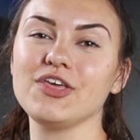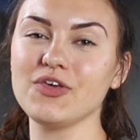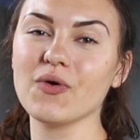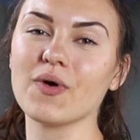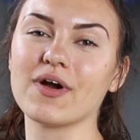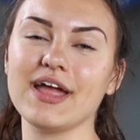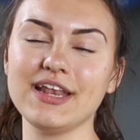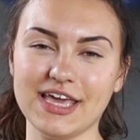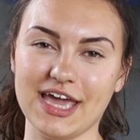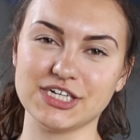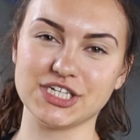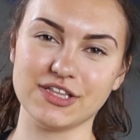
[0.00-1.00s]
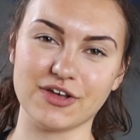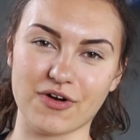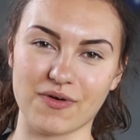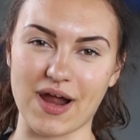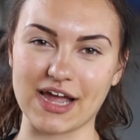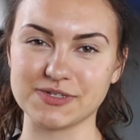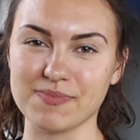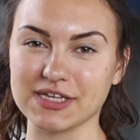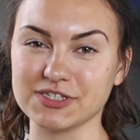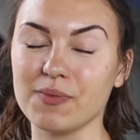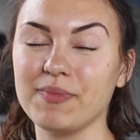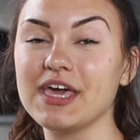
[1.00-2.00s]
you're engaging the correct
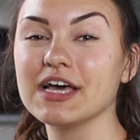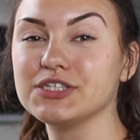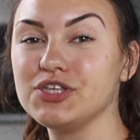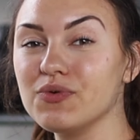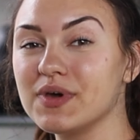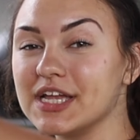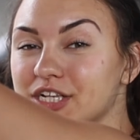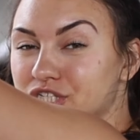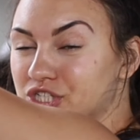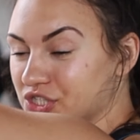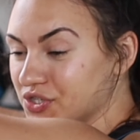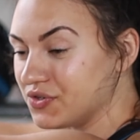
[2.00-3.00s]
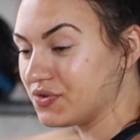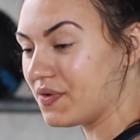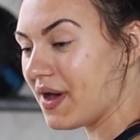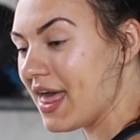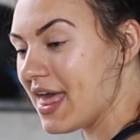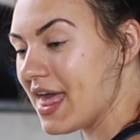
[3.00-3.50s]
muscle because you can do